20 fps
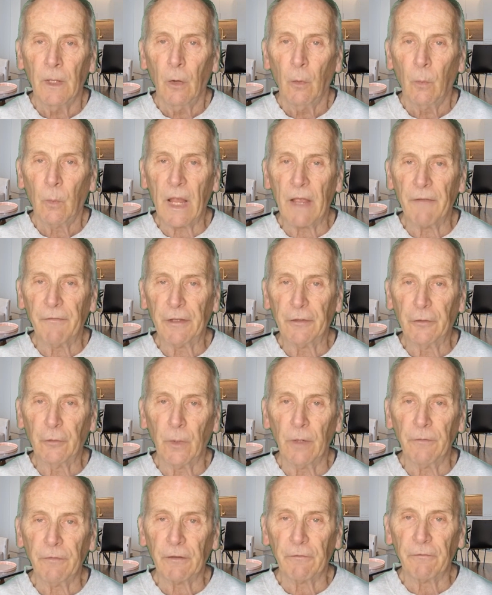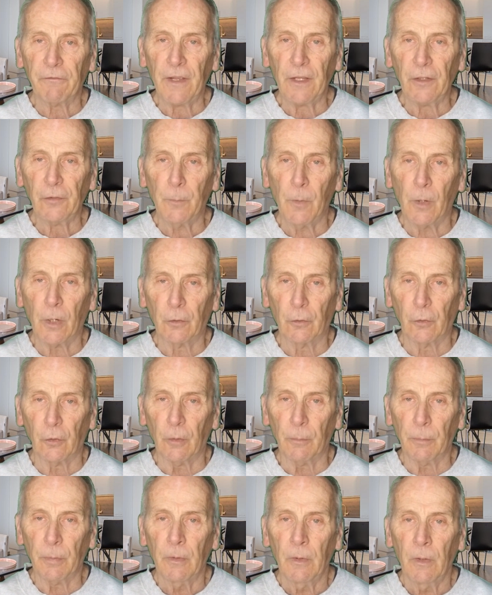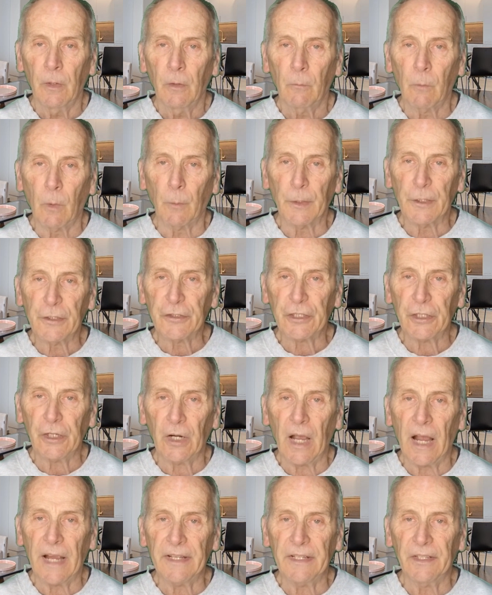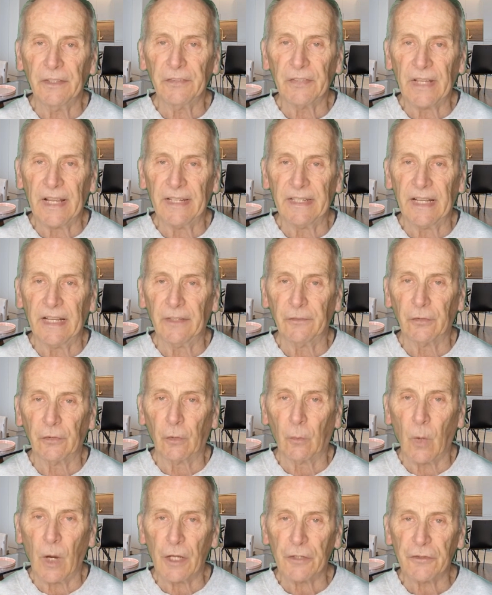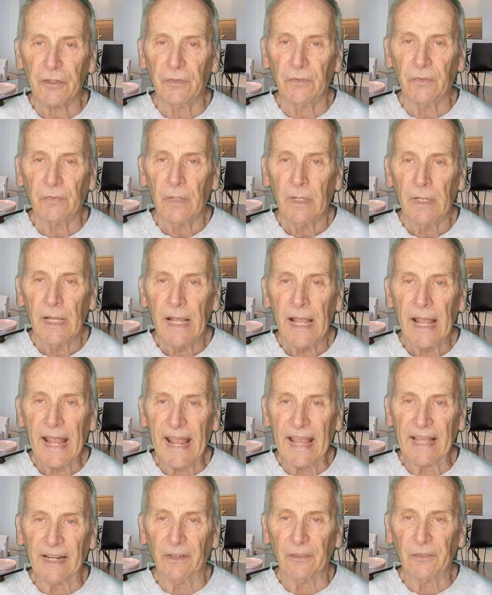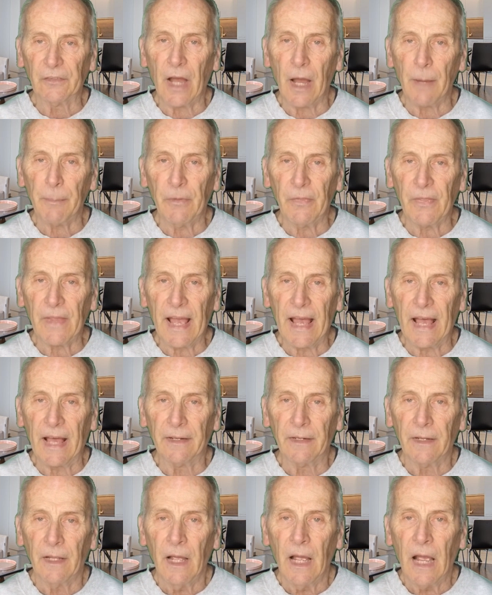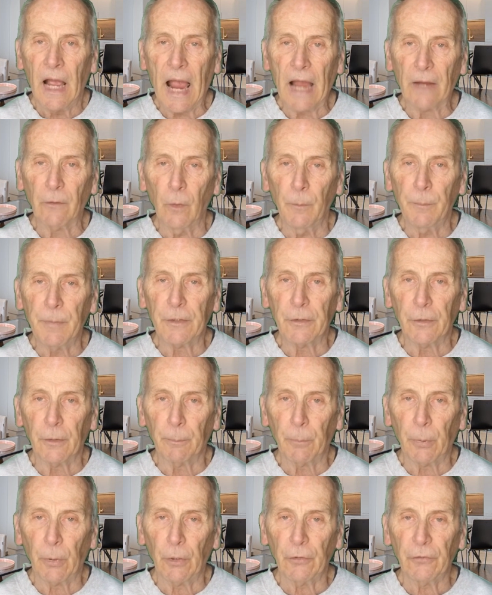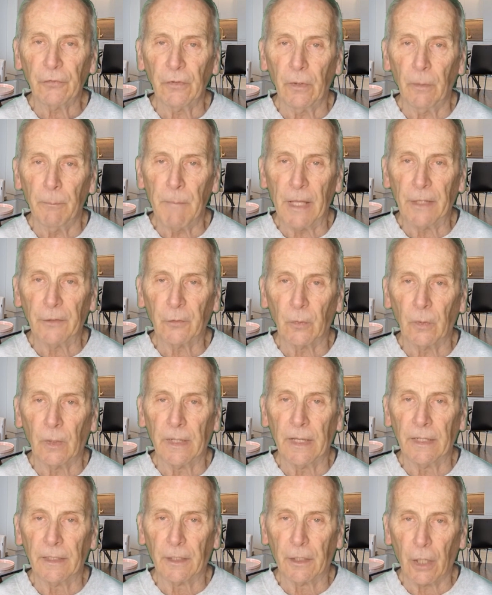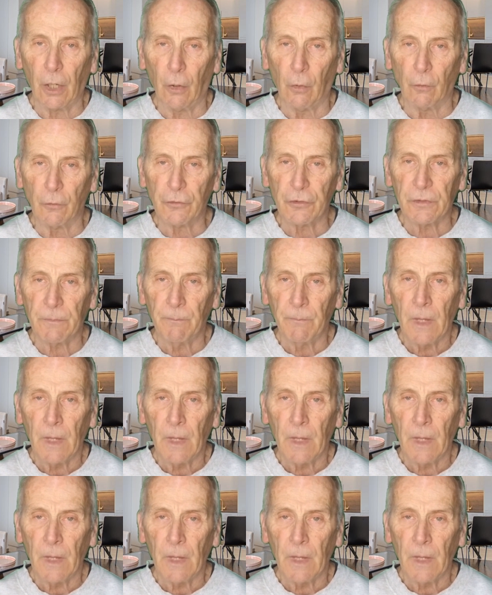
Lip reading: We have a terrific Facebook group where we share ideas and answer questions. And on top of that, I will be your personal mentor and coach.